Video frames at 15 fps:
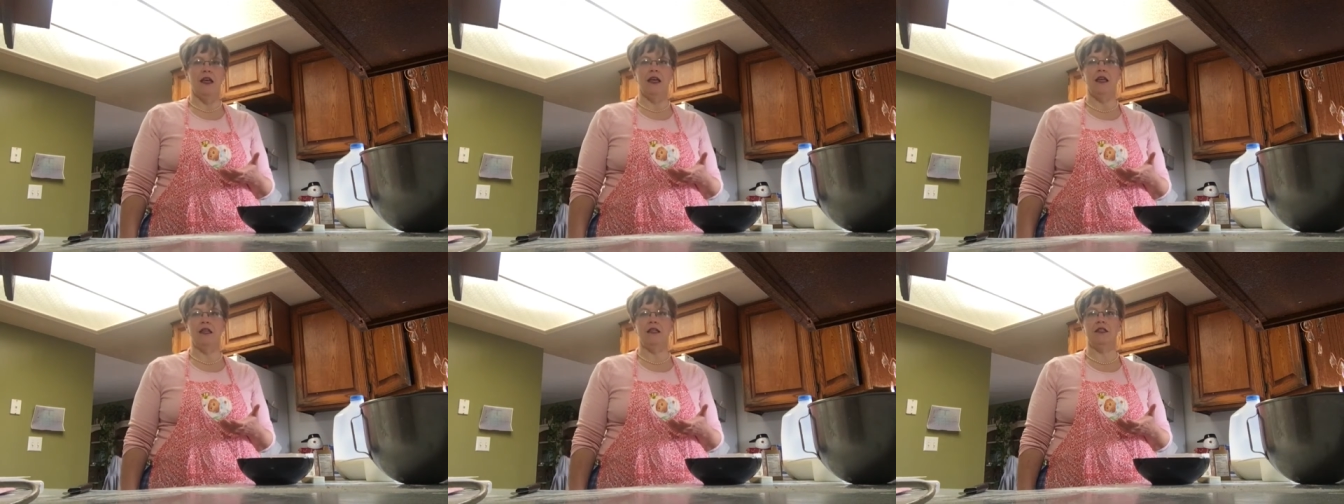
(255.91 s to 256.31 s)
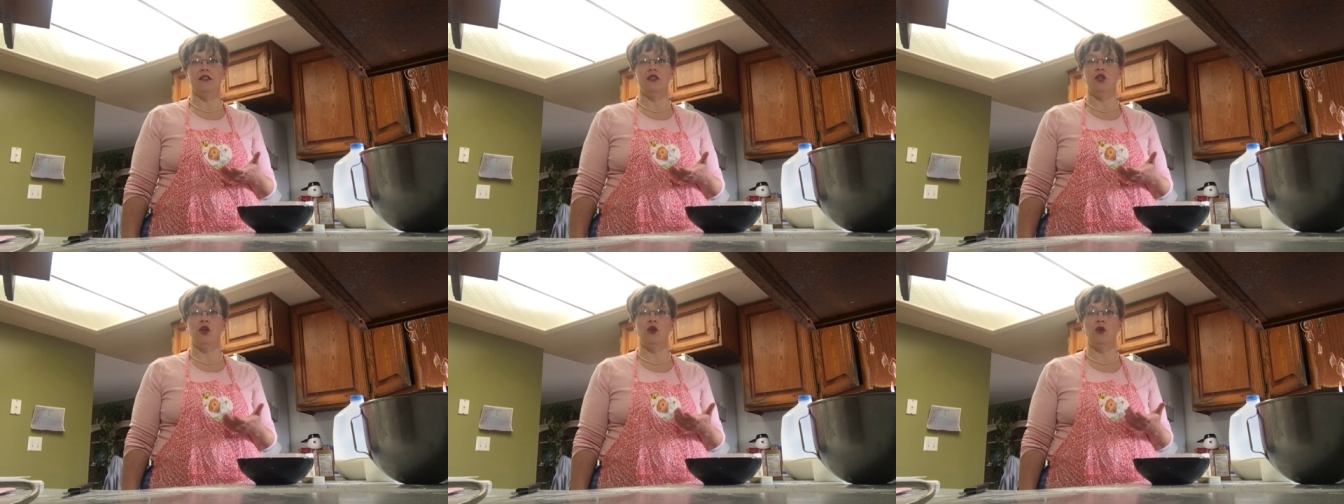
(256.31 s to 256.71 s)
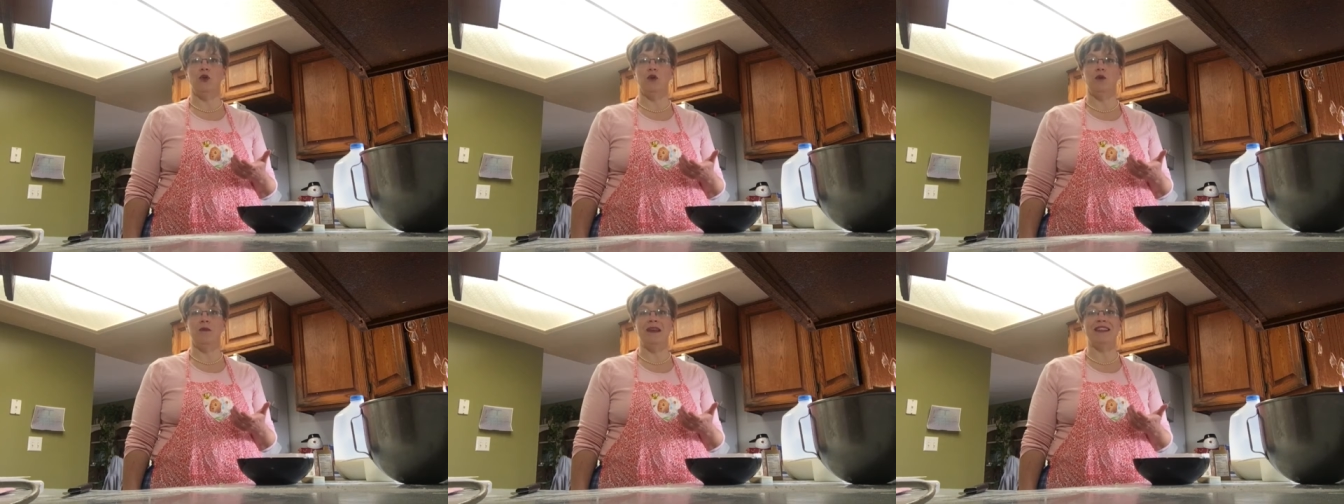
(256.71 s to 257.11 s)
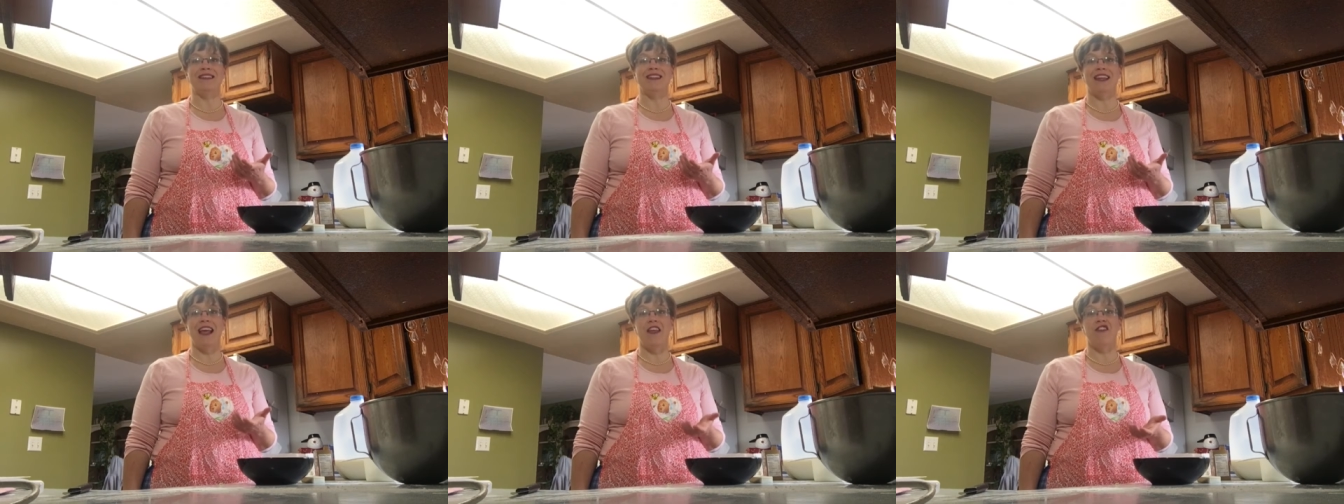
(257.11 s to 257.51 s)
is to mix
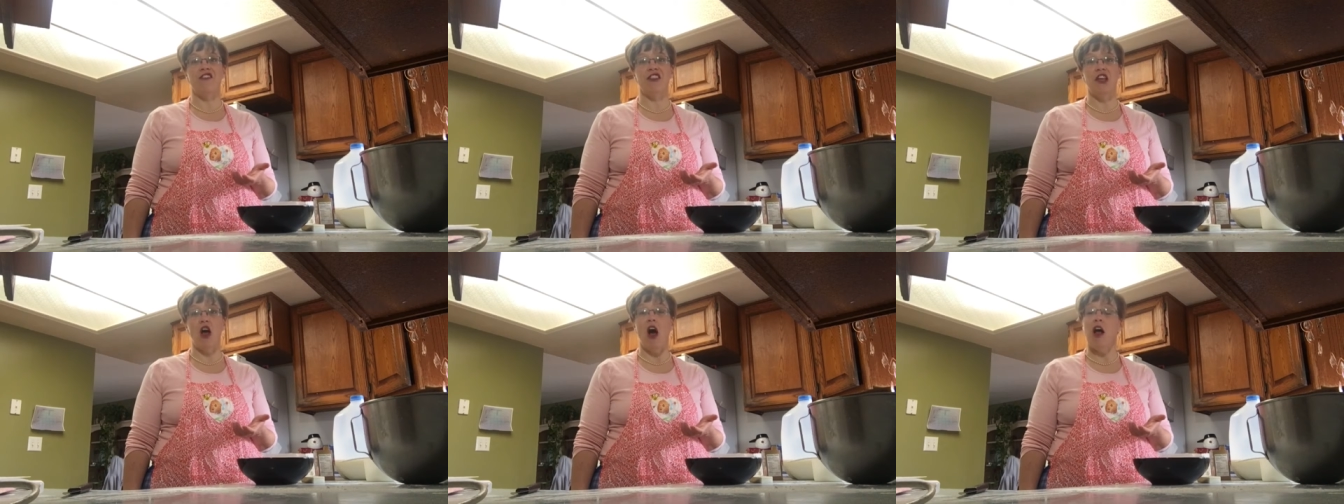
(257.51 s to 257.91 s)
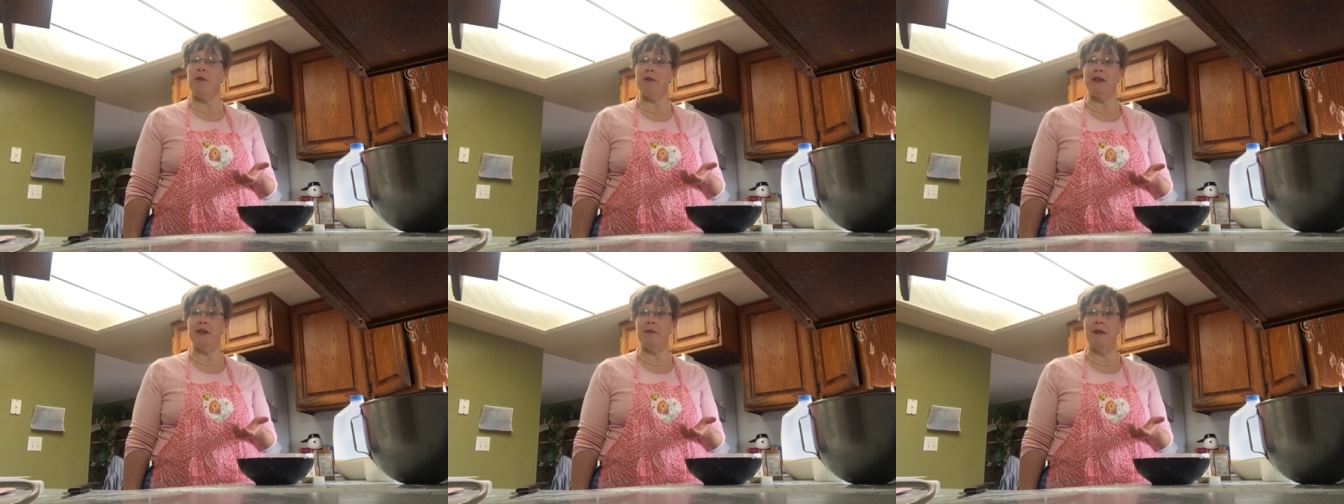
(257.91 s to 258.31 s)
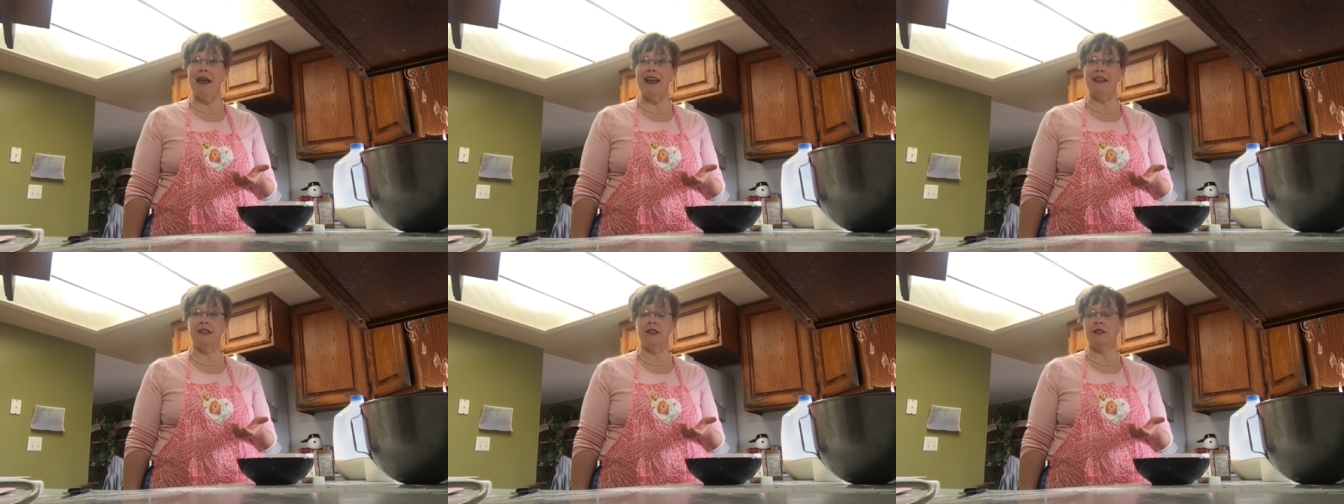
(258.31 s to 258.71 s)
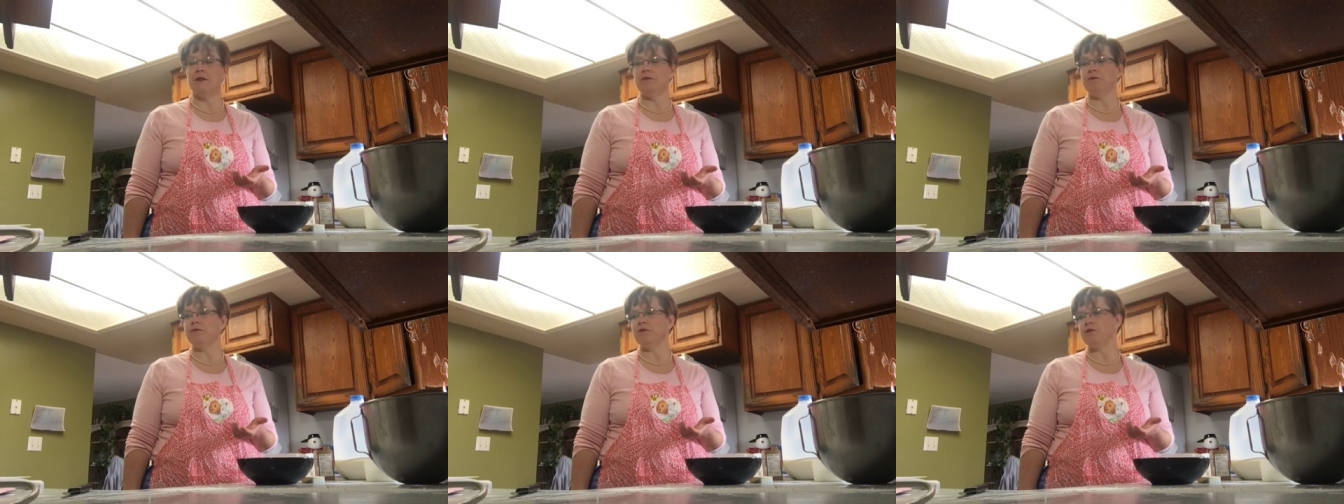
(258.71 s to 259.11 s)
together the almond paste.
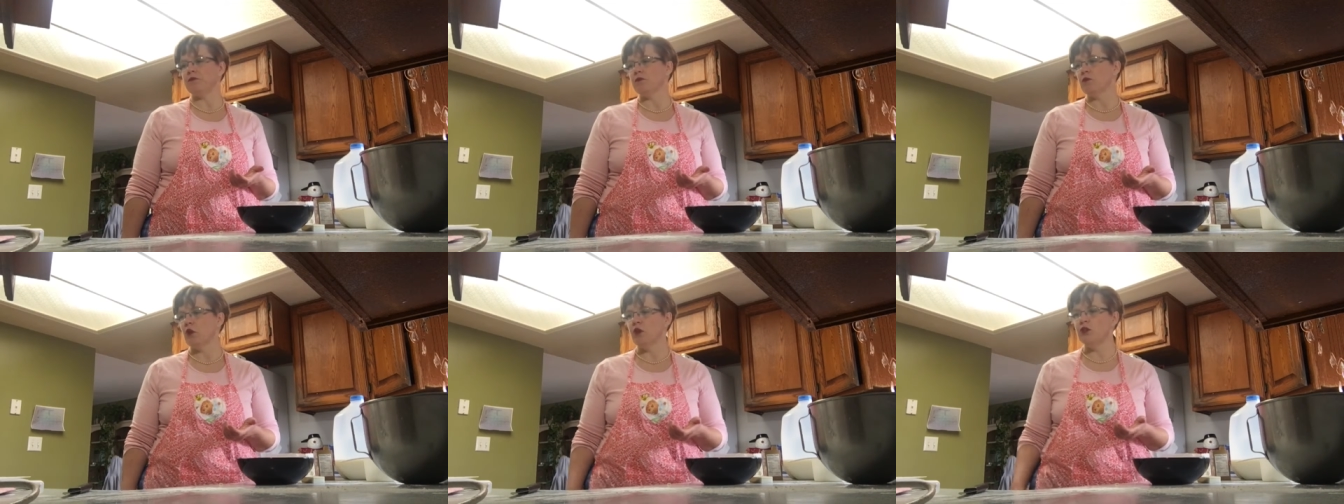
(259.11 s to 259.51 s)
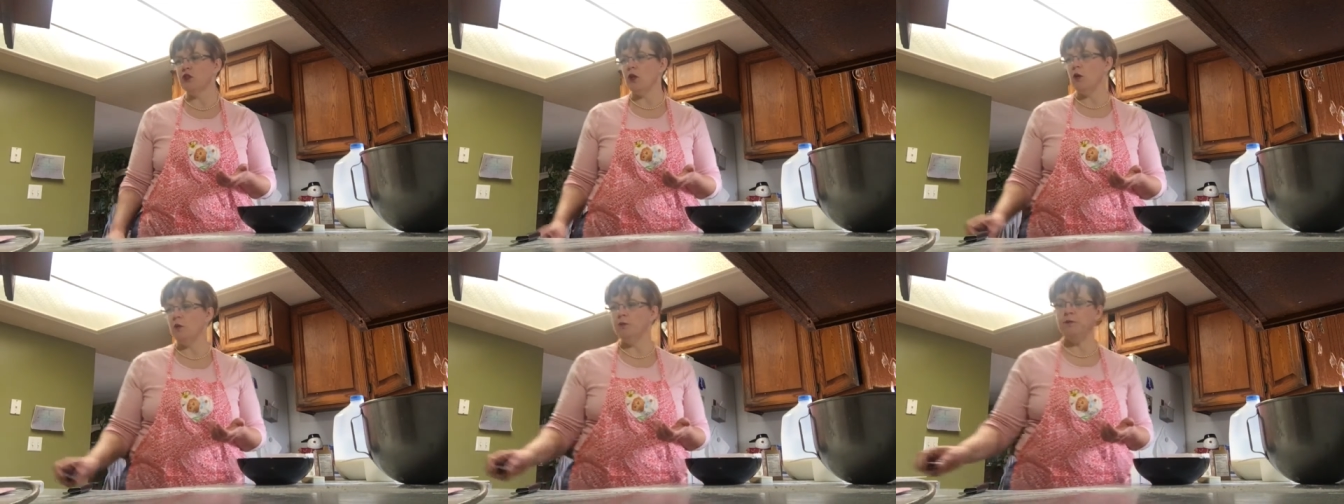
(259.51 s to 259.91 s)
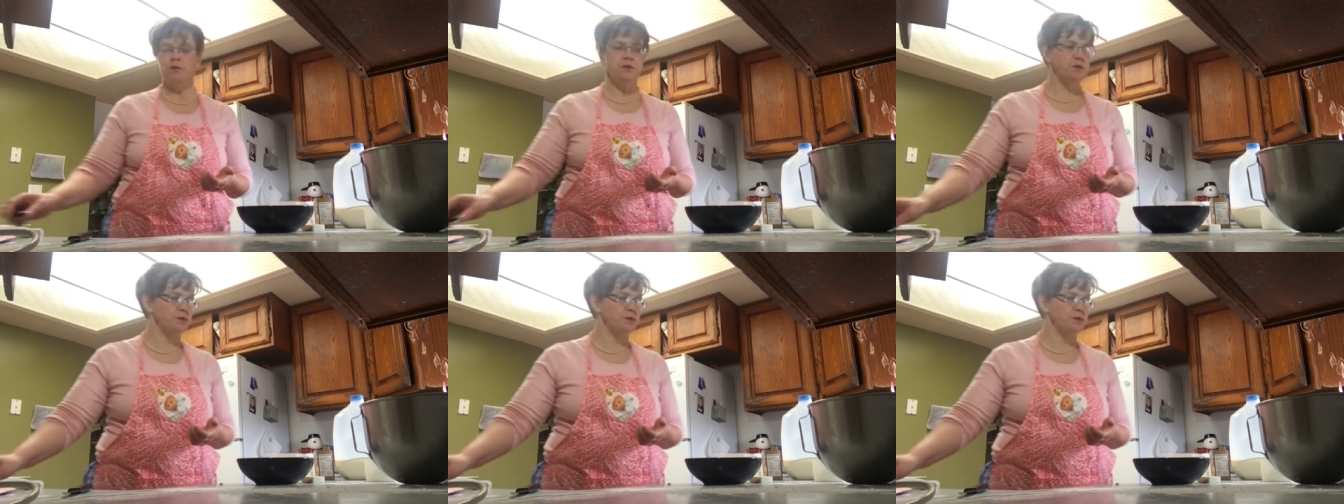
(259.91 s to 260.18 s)
So